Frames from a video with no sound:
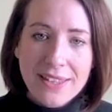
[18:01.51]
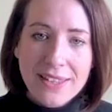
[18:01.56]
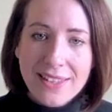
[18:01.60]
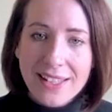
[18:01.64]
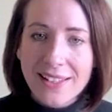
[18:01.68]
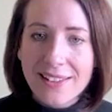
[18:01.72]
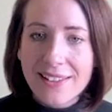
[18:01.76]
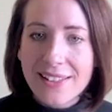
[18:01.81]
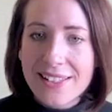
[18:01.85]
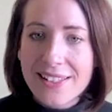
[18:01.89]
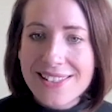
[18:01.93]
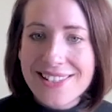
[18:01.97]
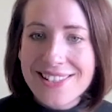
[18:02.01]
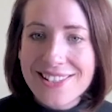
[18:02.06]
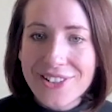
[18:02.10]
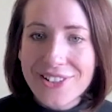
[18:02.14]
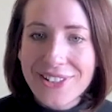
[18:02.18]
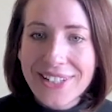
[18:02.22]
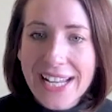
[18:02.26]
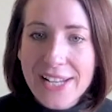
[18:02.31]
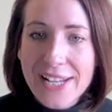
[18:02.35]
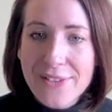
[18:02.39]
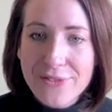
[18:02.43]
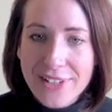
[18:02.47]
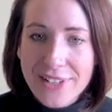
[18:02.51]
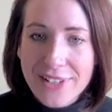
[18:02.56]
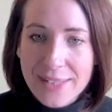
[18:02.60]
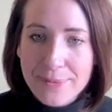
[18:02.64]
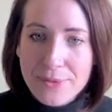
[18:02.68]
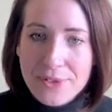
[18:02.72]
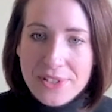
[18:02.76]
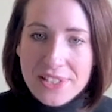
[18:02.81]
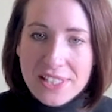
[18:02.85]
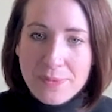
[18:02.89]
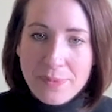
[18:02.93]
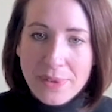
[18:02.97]
think that this is okay for
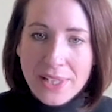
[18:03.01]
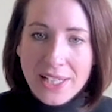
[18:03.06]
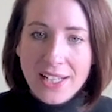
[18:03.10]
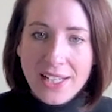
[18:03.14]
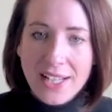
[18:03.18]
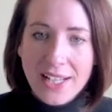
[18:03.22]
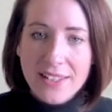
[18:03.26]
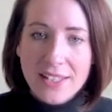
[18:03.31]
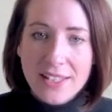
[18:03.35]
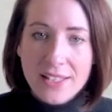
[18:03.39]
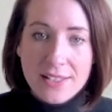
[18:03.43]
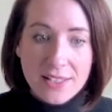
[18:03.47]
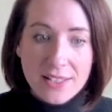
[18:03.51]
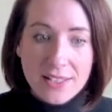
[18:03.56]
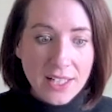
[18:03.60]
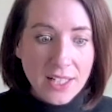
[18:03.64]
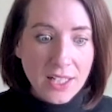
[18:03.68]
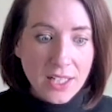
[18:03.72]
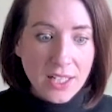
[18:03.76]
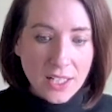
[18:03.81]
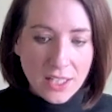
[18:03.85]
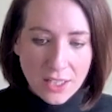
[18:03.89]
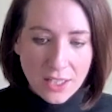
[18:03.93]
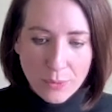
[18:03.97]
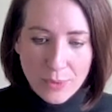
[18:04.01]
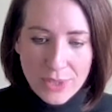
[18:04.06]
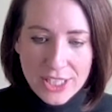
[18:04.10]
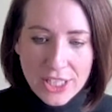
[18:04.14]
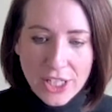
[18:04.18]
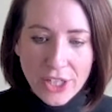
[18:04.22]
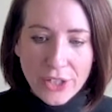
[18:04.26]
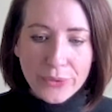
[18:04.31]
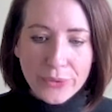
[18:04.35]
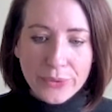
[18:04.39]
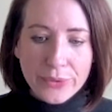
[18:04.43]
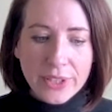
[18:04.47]
animals to be like this. And we
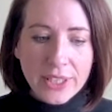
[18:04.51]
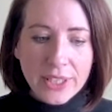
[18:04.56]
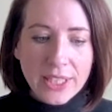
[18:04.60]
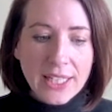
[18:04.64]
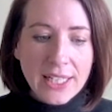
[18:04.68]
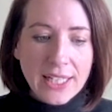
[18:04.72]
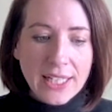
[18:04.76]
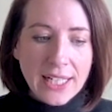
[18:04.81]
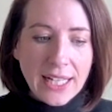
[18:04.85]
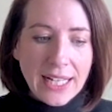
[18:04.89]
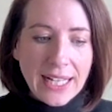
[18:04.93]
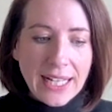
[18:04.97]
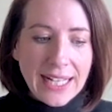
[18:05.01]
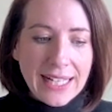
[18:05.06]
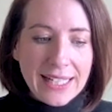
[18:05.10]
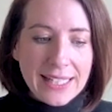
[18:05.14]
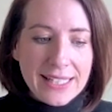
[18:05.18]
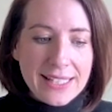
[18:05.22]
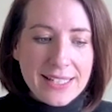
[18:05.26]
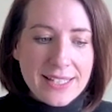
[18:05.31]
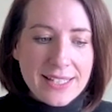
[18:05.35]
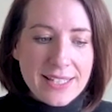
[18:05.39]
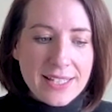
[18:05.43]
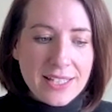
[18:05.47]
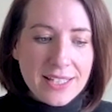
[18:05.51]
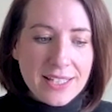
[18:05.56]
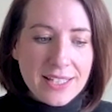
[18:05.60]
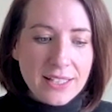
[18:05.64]
don't. And,